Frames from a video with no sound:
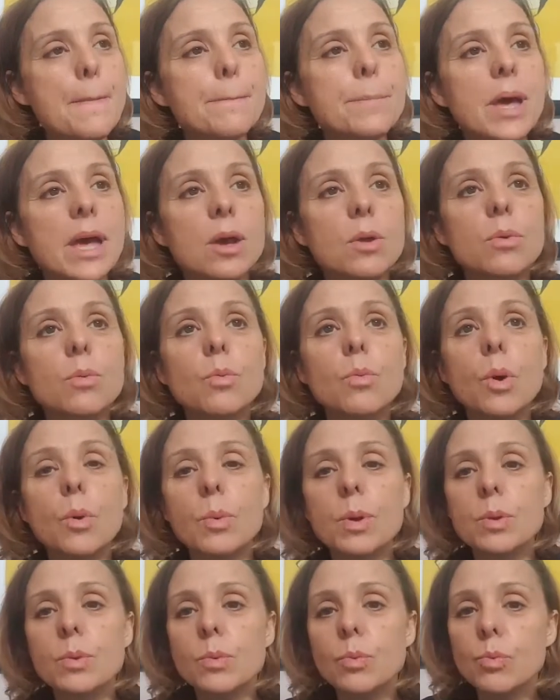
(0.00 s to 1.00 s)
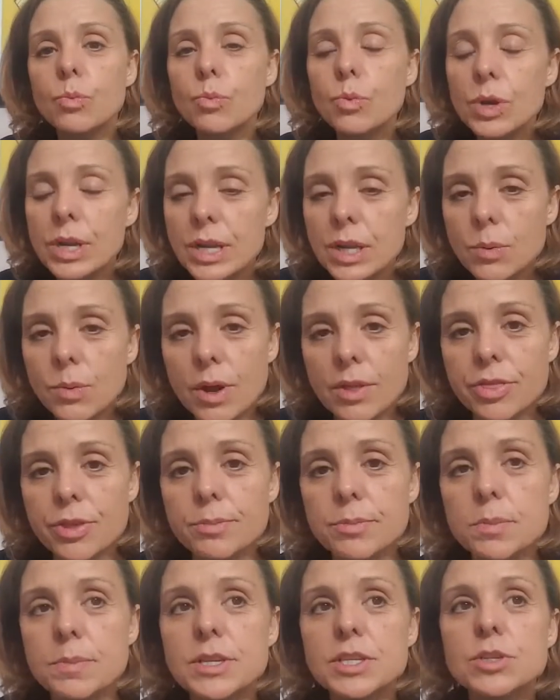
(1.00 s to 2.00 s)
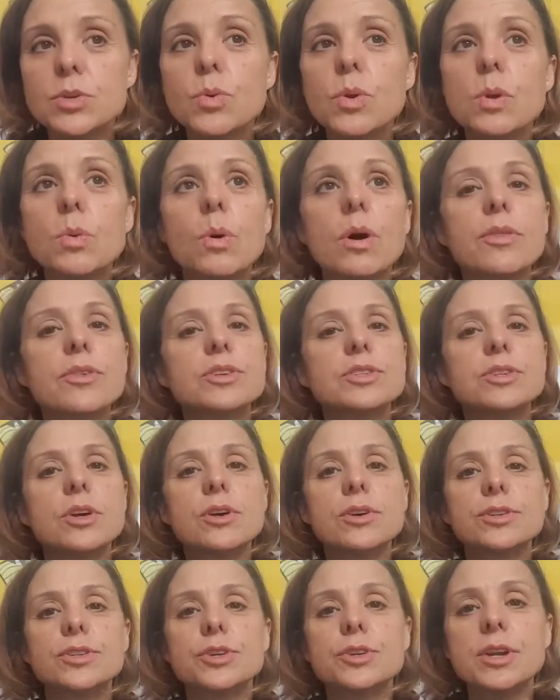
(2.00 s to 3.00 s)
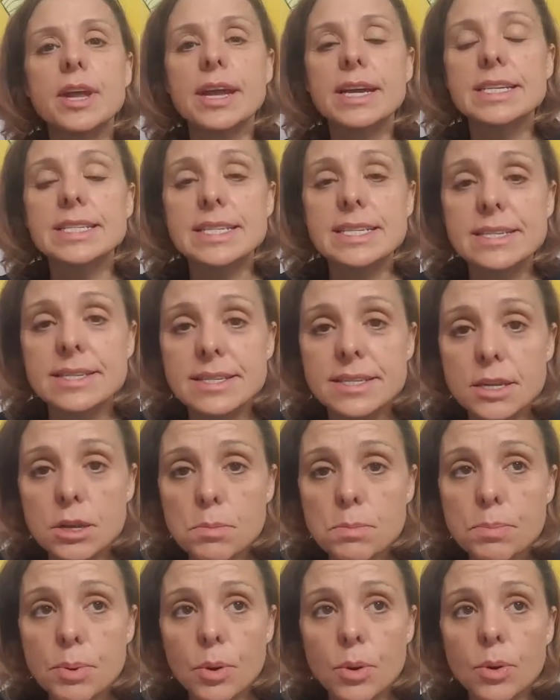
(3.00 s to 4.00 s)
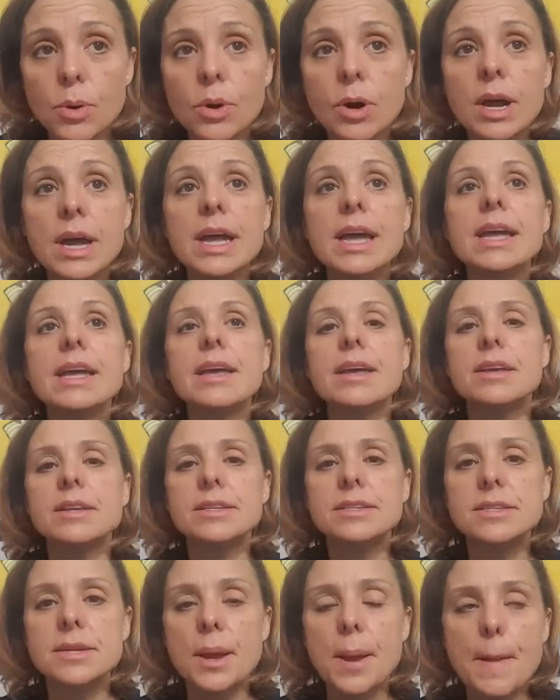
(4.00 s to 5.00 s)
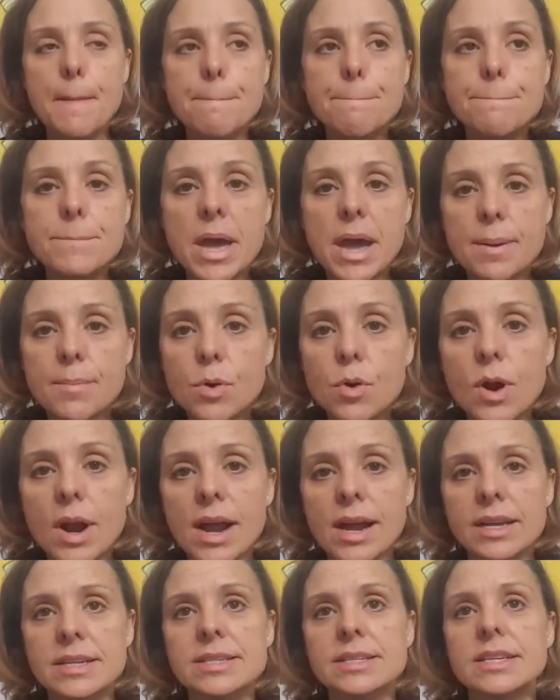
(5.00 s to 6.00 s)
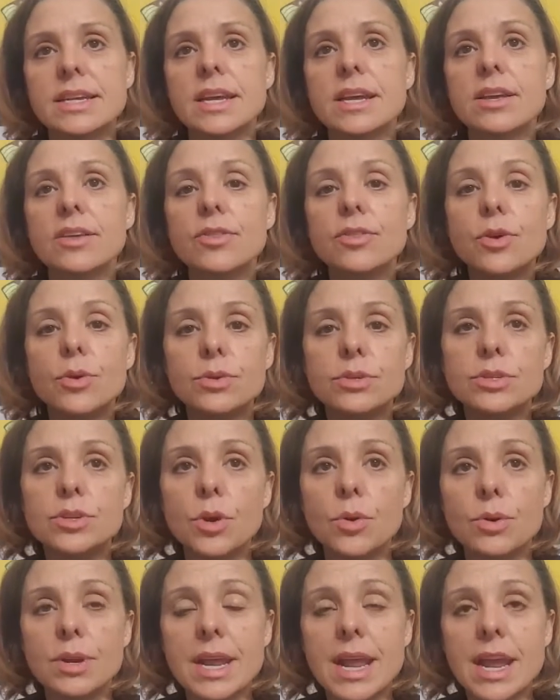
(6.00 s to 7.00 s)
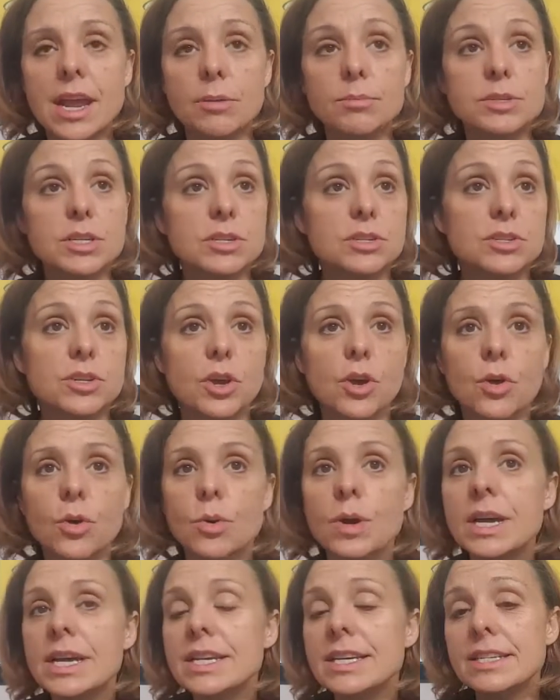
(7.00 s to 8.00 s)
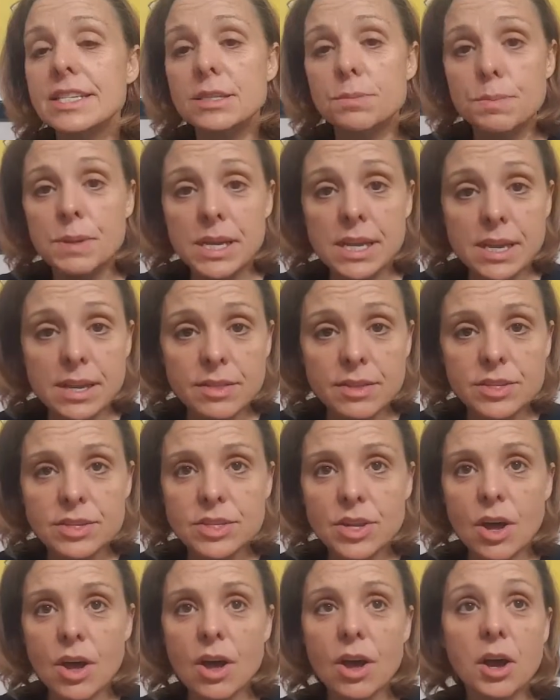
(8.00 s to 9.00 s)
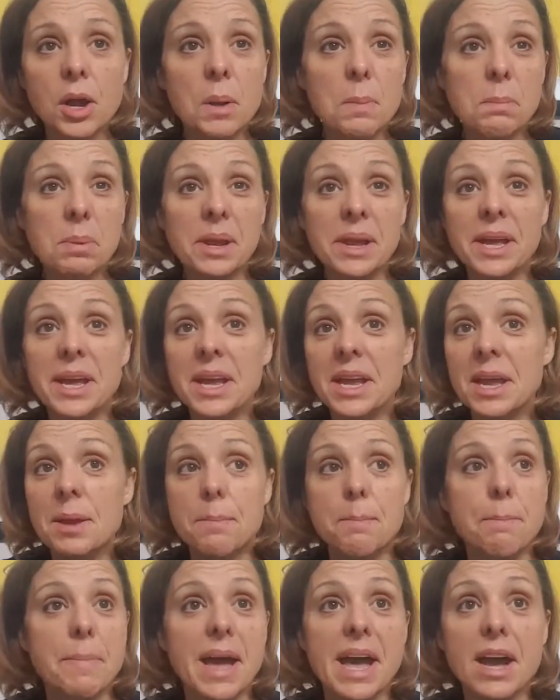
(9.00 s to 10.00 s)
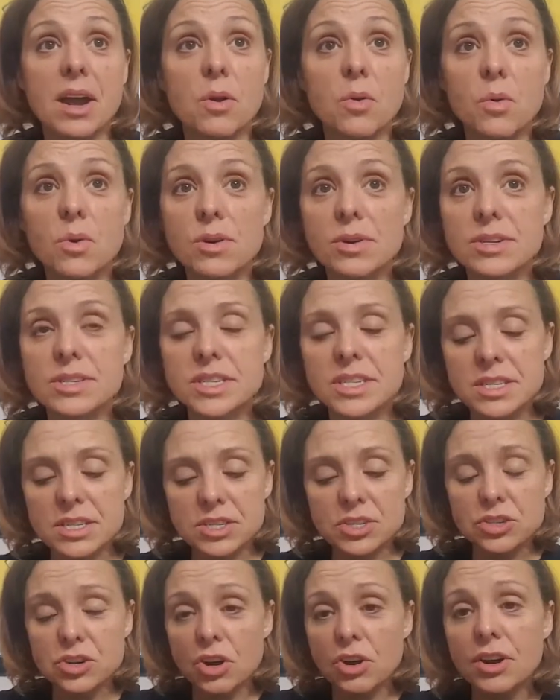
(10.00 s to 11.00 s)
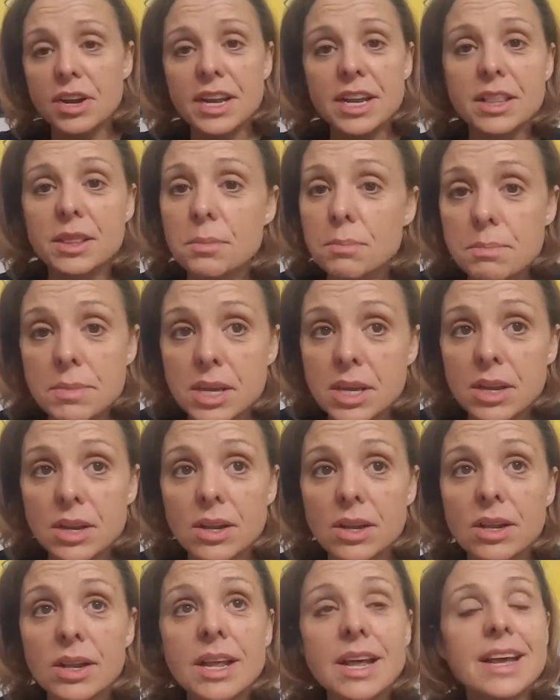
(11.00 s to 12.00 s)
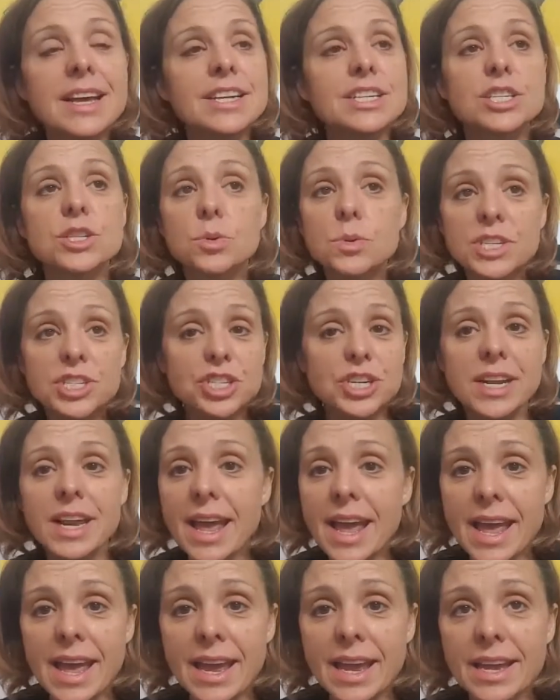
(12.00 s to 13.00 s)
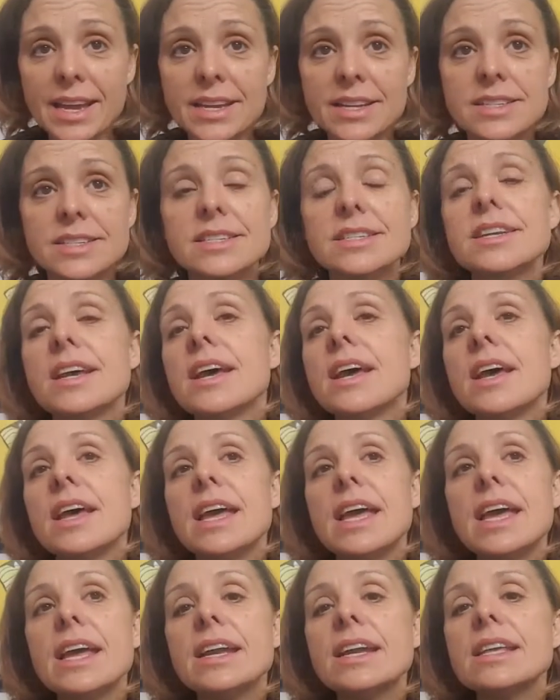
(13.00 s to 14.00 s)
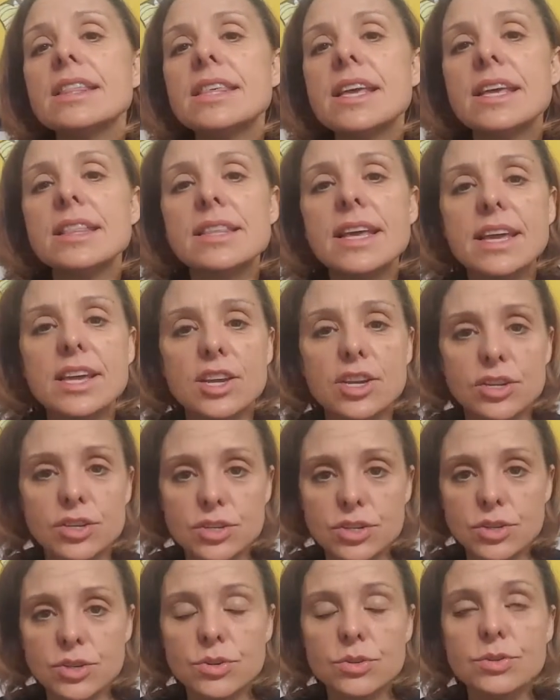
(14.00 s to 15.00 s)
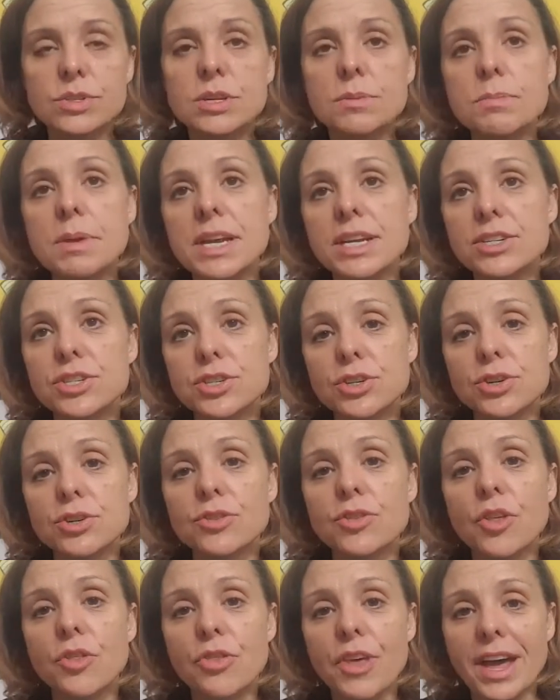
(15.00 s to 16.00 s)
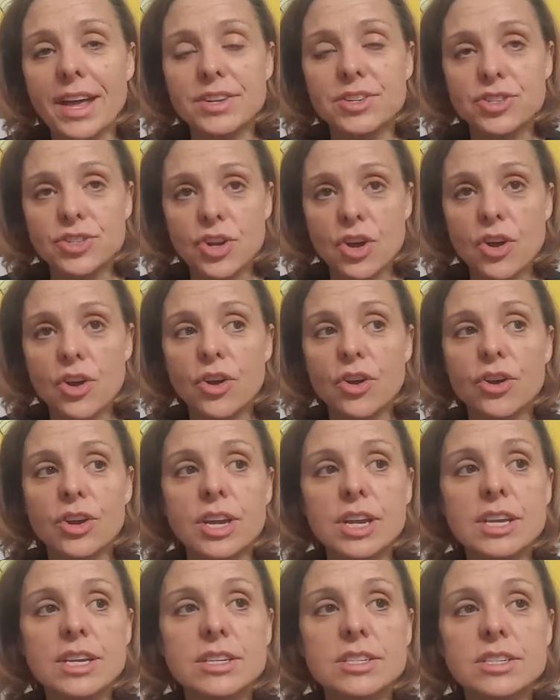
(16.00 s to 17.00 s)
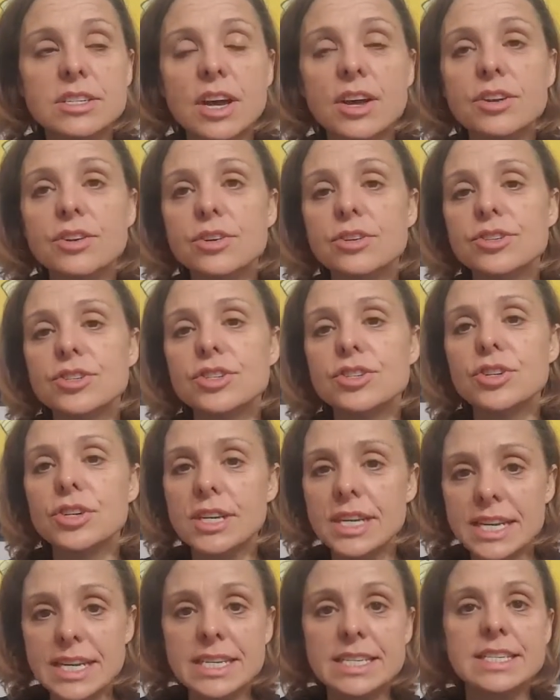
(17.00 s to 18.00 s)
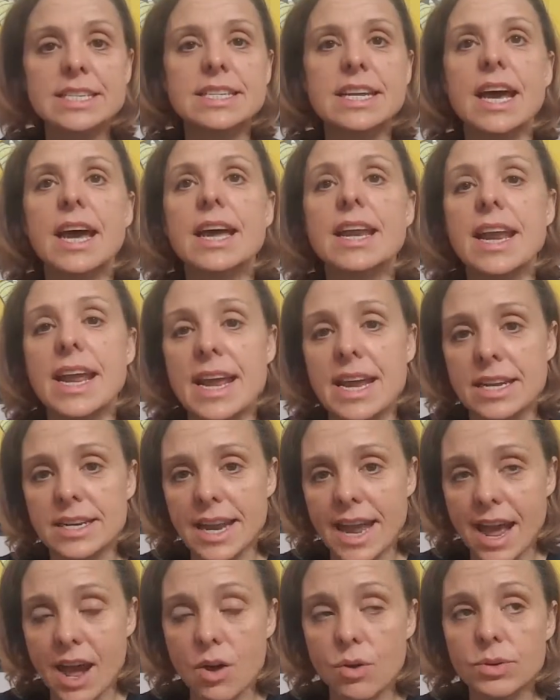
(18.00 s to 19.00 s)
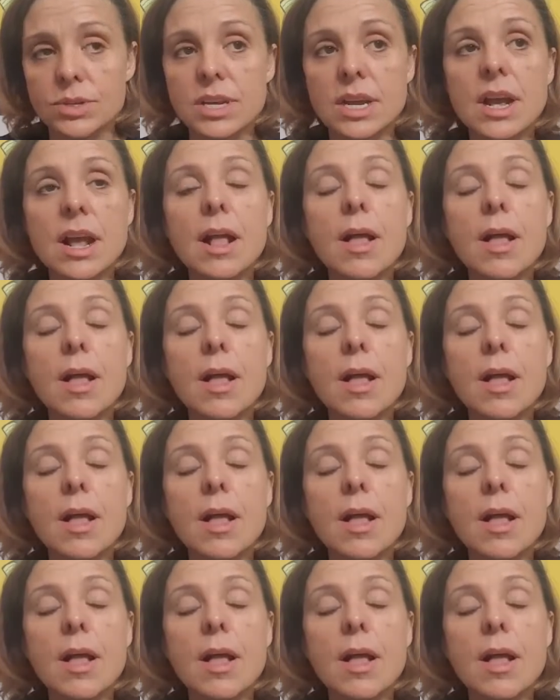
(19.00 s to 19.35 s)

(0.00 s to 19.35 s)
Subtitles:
But what we really want them to be doing while the songs are nice and simple is memorizing those note names. So speaking the song, playing it backwards, starting in the middle, switching hands, anything they can do to make sure that that song is understood inside and out.